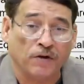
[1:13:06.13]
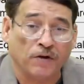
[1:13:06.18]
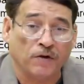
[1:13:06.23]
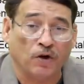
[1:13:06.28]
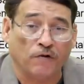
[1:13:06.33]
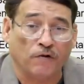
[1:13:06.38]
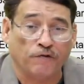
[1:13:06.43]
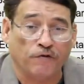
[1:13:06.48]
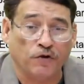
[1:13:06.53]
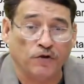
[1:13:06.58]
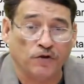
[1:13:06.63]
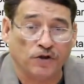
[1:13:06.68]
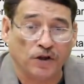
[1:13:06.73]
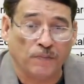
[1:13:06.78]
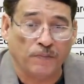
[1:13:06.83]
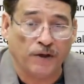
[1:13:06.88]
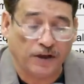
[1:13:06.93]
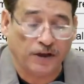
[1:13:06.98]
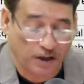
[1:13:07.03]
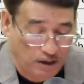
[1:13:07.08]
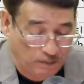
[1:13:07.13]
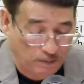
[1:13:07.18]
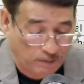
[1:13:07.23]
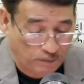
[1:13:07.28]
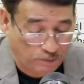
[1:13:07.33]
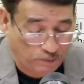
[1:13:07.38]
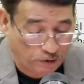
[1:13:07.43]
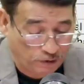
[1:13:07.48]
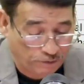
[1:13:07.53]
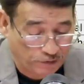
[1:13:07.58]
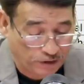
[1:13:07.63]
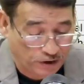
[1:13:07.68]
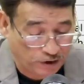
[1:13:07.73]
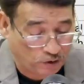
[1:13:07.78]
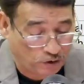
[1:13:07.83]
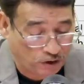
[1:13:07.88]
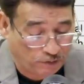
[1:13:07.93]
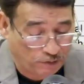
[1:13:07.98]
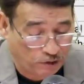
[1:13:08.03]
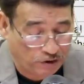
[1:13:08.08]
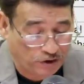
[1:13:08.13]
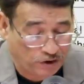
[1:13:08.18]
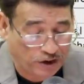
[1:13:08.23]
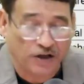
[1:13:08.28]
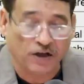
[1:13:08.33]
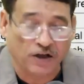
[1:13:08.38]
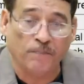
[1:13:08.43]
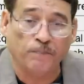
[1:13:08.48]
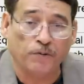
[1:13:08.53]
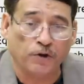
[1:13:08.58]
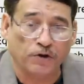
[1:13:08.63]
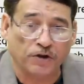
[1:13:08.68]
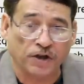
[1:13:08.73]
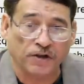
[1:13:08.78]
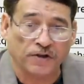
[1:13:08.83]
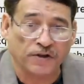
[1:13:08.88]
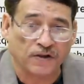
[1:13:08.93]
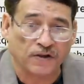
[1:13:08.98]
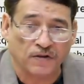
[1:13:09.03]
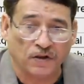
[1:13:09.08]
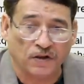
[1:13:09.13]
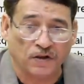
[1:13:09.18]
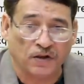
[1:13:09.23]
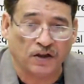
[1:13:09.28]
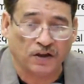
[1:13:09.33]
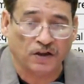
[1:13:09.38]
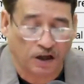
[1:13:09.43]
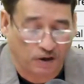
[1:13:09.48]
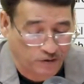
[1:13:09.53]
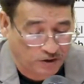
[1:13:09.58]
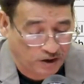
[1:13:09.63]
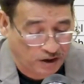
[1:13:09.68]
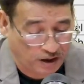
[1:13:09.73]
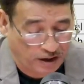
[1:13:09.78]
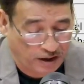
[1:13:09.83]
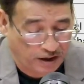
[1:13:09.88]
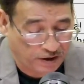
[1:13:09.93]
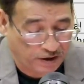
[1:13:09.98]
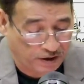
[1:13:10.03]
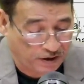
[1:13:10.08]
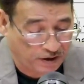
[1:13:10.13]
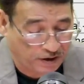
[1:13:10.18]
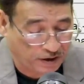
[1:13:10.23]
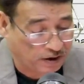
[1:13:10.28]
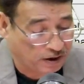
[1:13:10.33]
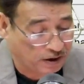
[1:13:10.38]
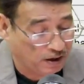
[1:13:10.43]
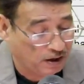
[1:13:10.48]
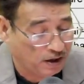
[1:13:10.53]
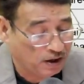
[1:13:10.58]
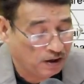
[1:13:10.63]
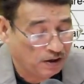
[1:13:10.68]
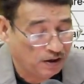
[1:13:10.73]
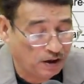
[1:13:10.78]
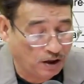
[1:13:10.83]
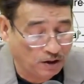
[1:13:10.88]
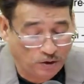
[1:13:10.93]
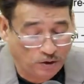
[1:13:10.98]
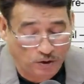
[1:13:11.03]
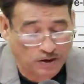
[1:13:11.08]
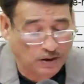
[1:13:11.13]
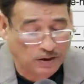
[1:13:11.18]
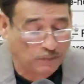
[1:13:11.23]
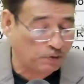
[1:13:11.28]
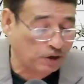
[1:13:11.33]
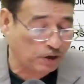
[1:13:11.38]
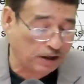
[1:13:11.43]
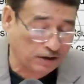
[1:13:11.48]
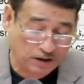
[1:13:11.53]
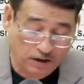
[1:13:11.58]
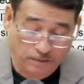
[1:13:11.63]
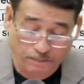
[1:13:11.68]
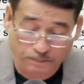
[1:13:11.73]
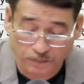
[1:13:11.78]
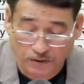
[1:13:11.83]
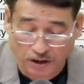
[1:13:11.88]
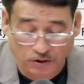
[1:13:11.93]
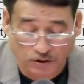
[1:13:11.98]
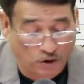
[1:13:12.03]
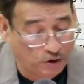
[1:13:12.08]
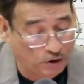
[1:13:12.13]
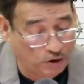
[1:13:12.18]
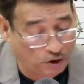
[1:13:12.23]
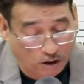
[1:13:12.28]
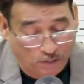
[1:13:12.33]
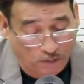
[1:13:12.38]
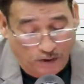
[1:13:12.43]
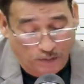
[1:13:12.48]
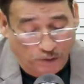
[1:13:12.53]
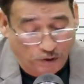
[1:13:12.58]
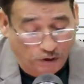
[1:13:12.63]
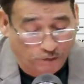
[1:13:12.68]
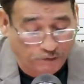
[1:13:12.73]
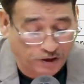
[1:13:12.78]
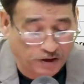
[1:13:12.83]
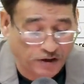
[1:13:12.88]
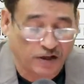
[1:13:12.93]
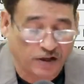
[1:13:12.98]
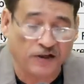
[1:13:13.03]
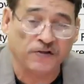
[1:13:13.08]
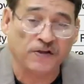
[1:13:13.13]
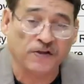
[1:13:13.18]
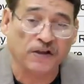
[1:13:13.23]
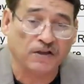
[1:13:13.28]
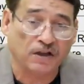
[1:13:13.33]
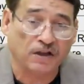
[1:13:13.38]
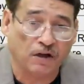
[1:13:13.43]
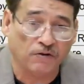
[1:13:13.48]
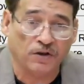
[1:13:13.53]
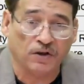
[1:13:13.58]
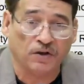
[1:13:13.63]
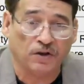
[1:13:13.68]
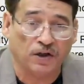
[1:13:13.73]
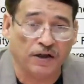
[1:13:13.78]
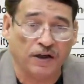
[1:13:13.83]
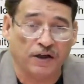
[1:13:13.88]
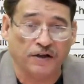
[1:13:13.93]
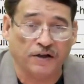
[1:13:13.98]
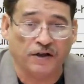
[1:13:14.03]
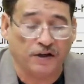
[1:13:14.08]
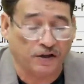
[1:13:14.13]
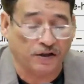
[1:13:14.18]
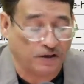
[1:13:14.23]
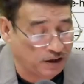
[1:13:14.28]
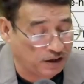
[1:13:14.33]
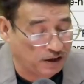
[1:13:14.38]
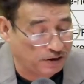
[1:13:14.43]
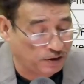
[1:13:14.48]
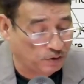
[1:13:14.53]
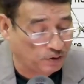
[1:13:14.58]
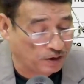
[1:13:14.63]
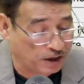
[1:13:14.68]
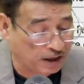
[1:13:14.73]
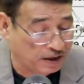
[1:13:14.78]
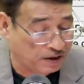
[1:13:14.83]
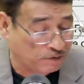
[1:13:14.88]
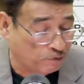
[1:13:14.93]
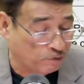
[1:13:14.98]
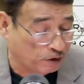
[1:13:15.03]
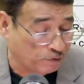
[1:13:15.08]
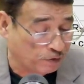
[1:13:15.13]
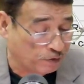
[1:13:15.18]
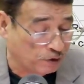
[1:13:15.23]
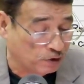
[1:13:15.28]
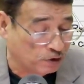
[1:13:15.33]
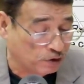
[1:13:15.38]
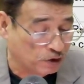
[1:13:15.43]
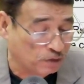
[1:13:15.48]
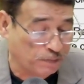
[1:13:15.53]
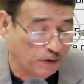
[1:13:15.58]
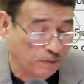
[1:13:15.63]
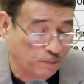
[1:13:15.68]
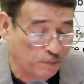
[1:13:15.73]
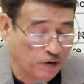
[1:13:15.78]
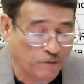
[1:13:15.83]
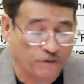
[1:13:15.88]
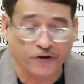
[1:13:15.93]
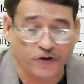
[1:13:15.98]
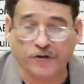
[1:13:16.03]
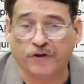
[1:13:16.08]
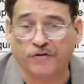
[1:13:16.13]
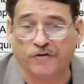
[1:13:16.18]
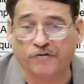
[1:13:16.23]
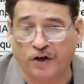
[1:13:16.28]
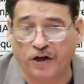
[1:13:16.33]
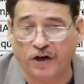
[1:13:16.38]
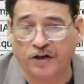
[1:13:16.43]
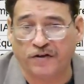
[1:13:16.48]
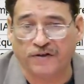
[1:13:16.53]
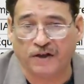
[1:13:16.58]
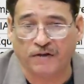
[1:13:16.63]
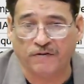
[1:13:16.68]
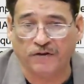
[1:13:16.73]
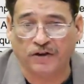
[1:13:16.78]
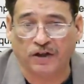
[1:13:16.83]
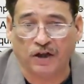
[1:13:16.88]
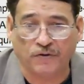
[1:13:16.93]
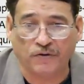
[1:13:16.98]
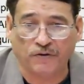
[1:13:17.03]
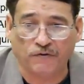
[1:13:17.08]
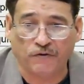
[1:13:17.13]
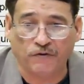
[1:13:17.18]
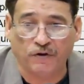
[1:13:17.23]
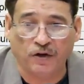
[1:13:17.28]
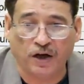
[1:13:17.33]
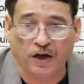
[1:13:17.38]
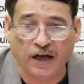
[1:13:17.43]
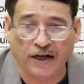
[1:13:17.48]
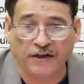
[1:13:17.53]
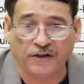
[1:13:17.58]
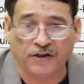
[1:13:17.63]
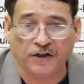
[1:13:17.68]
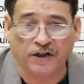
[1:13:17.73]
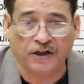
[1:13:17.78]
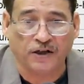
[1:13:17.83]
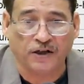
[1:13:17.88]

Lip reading: Your future maintainable profit, you have already computed 63,800. Now you subtract your normal profit 36,310 to get what we call super profits for 27,490.